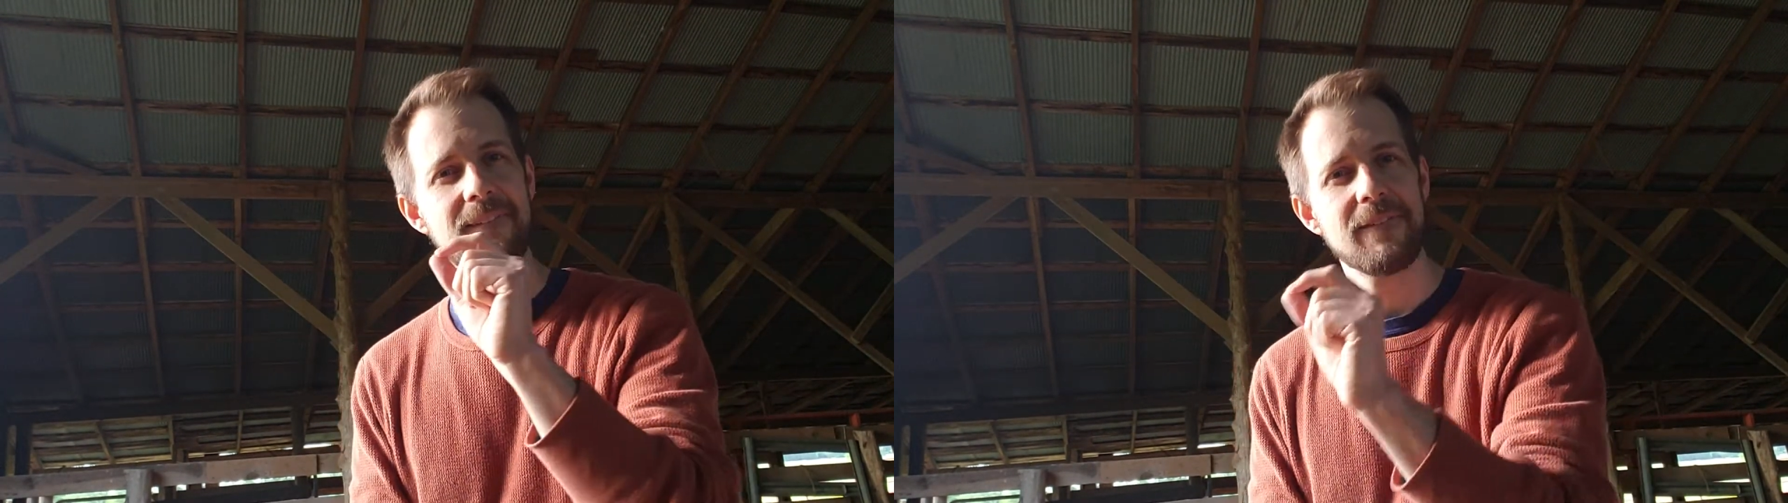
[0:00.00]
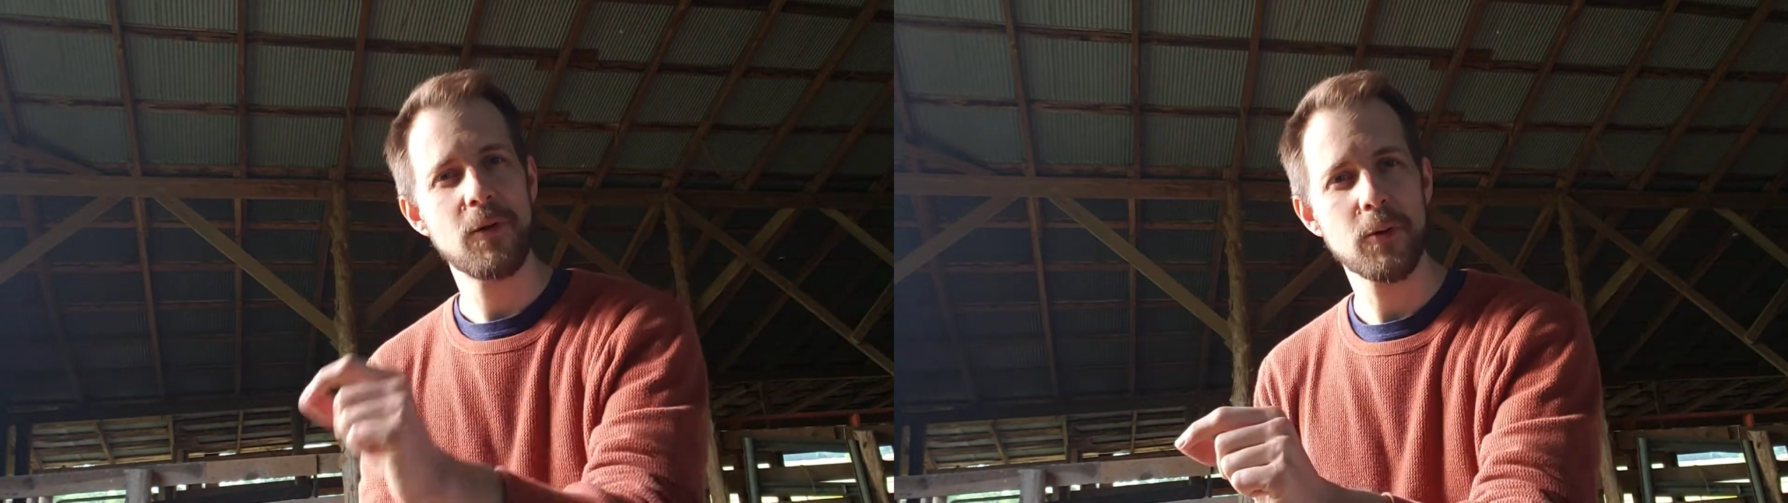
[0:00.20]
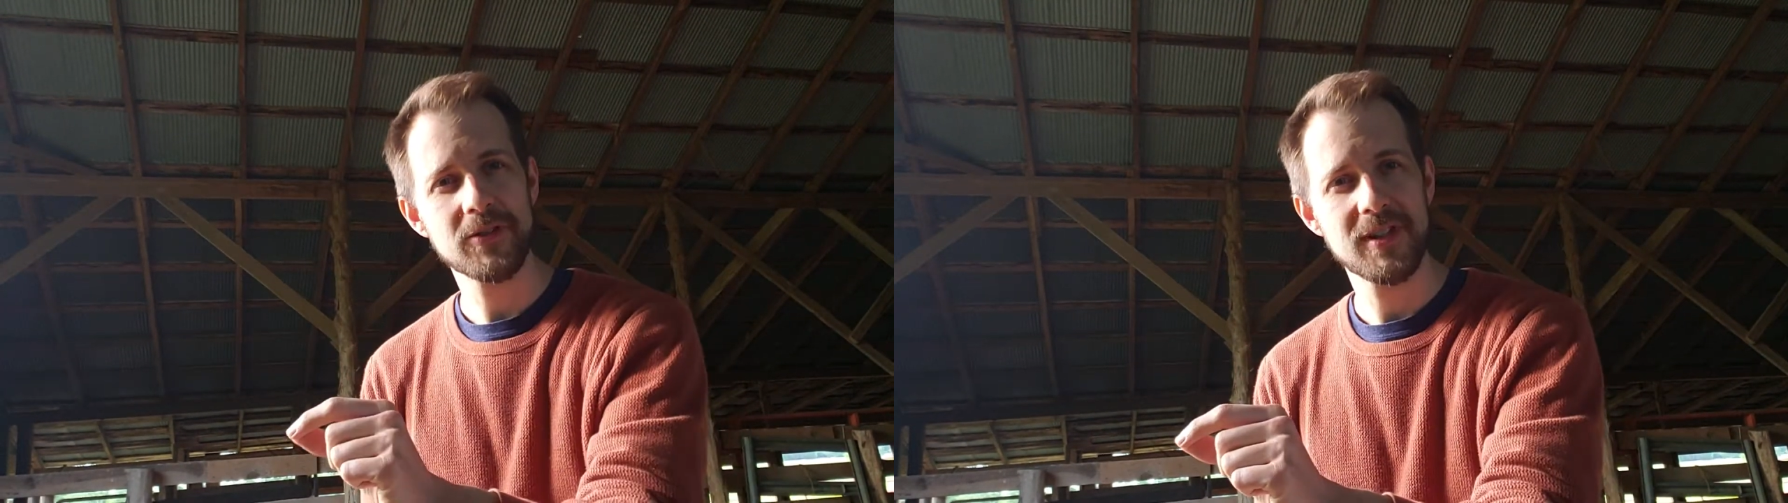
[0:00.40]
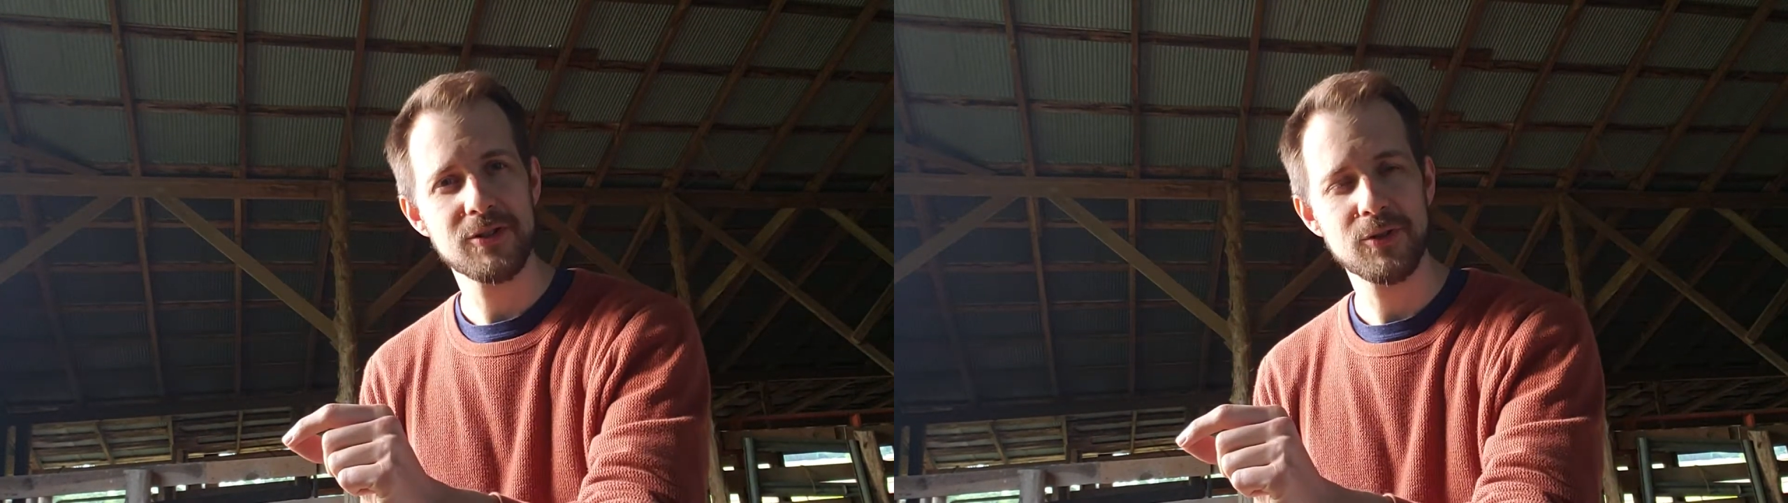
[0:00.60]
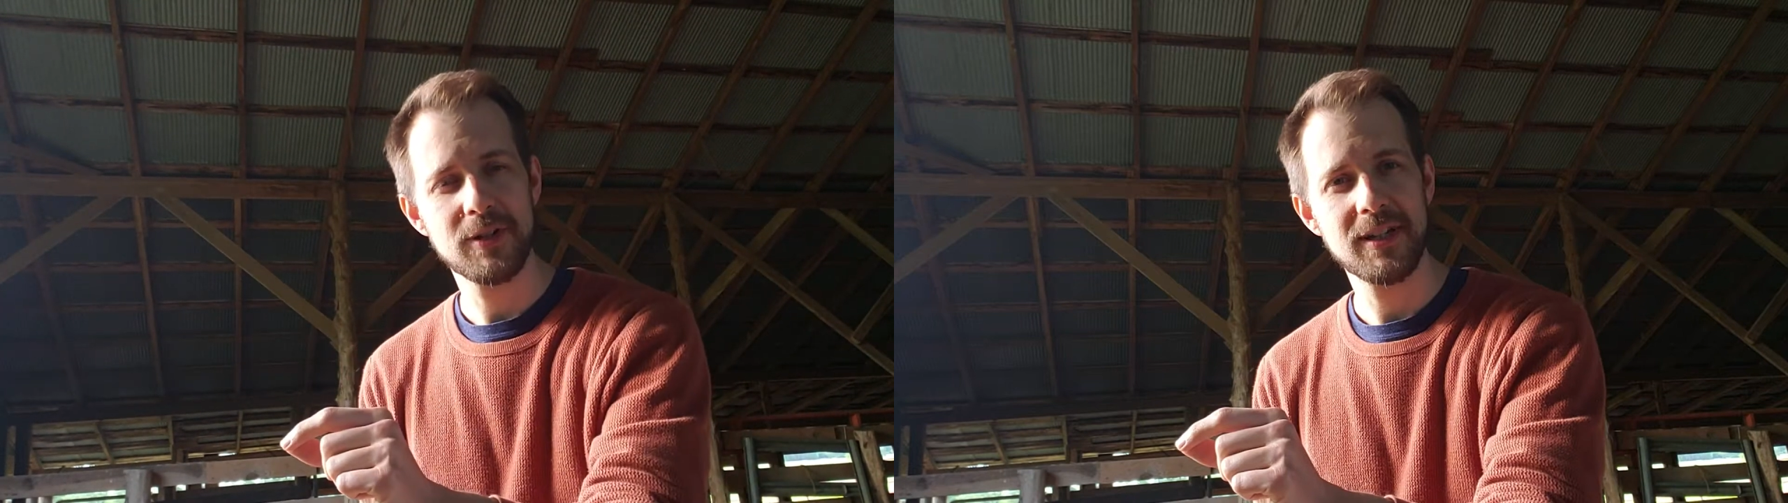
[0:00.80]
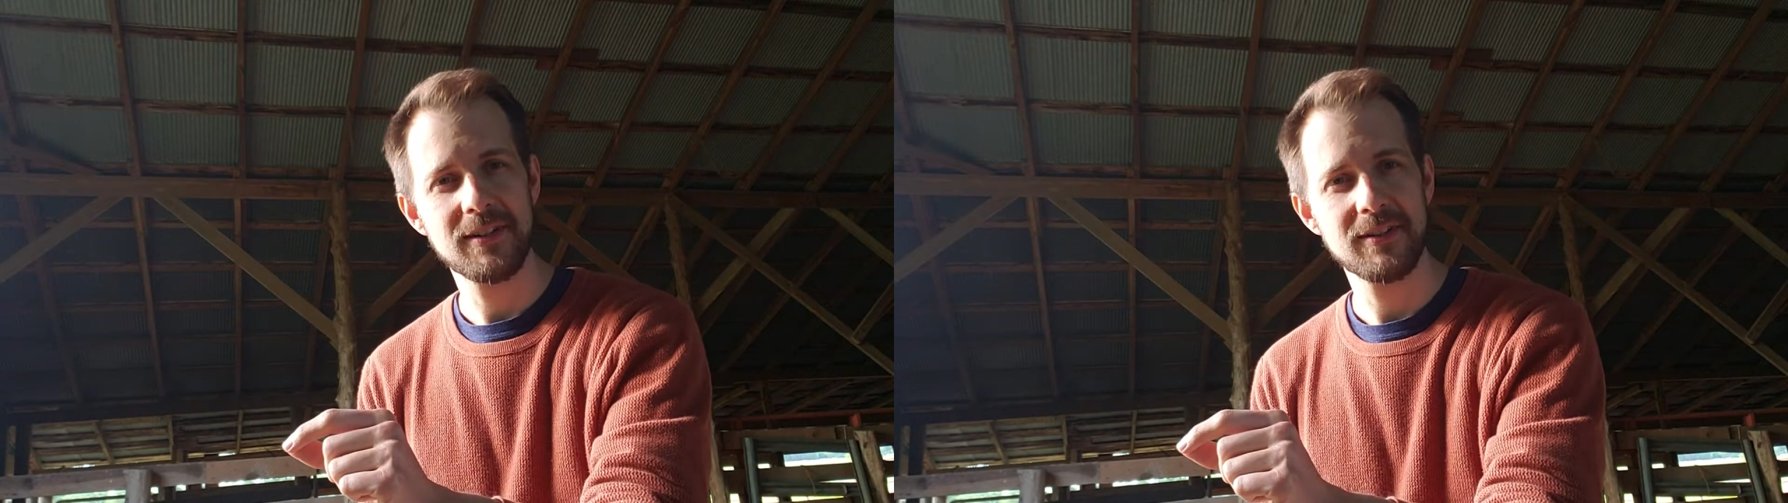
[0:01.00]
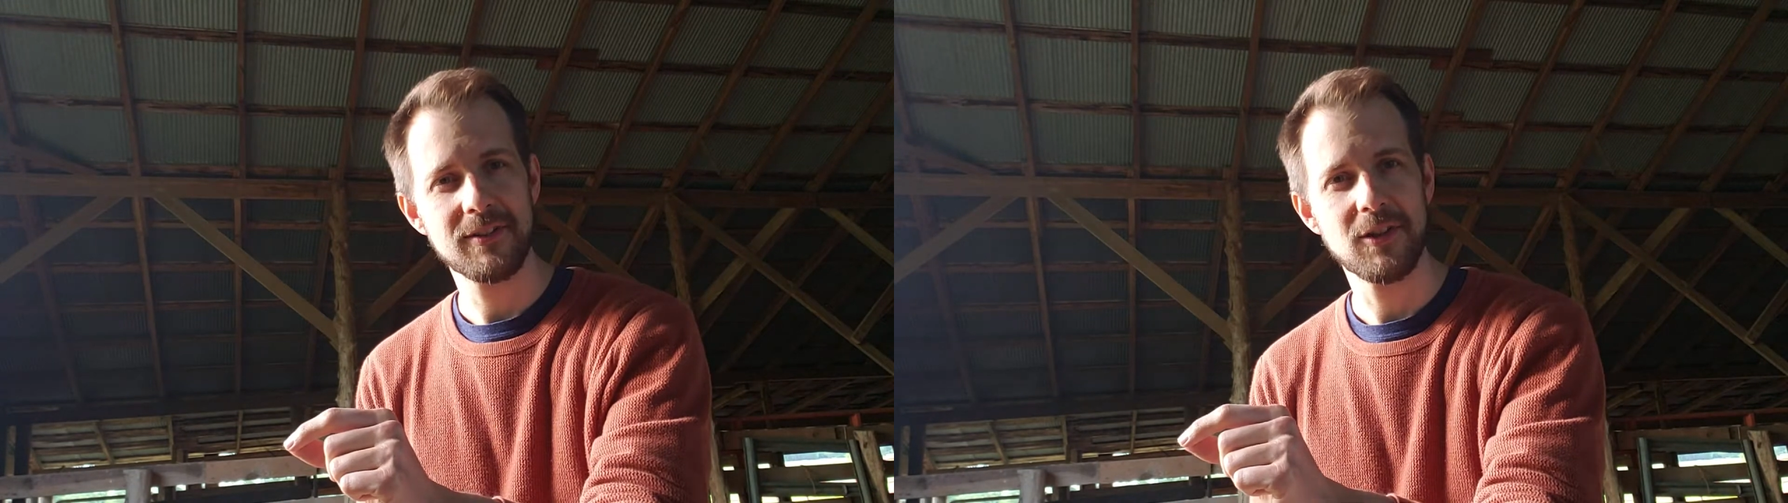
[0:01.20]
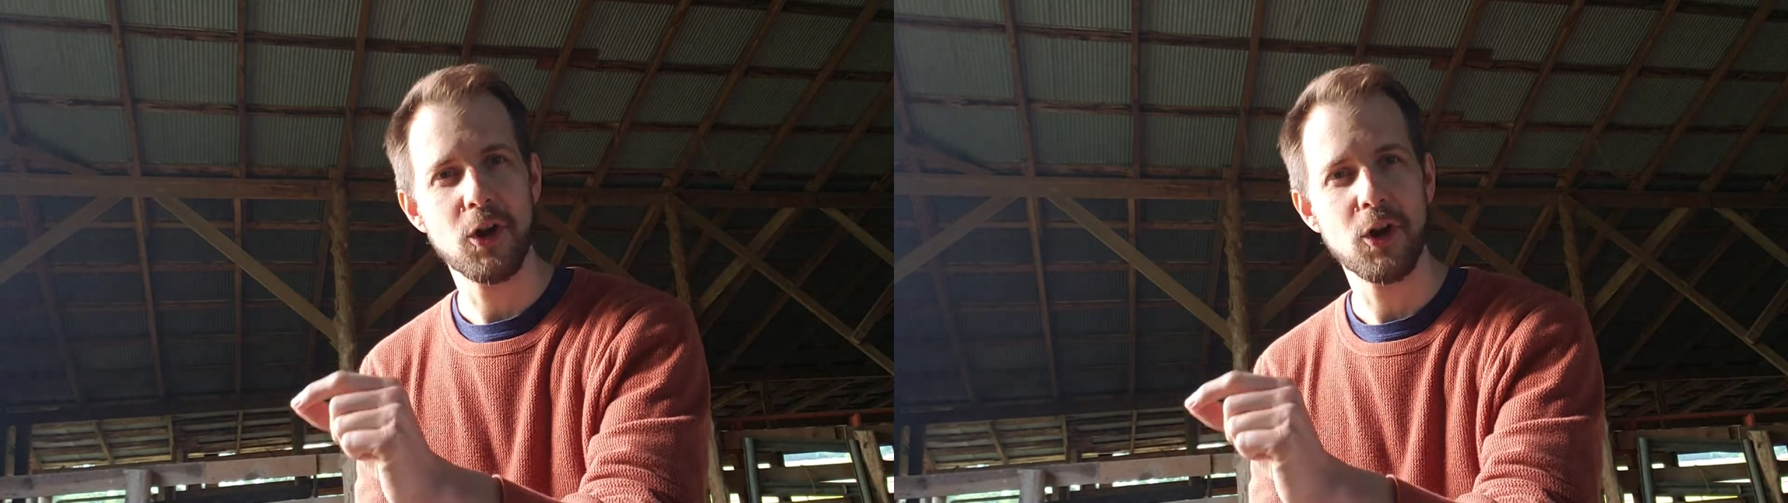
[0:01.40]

Fourth century, the